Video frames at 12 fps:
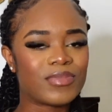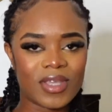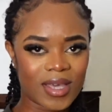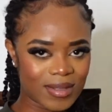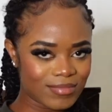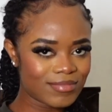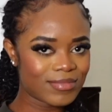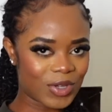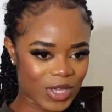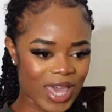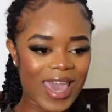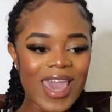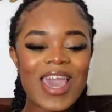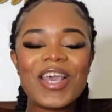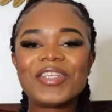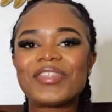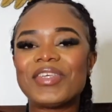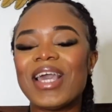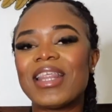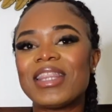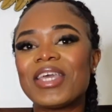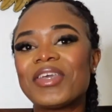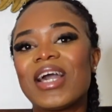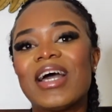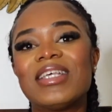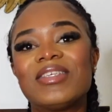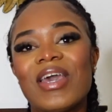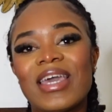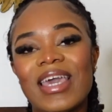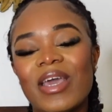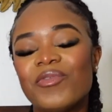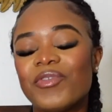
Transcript: yeah okay so yeah thank you guys again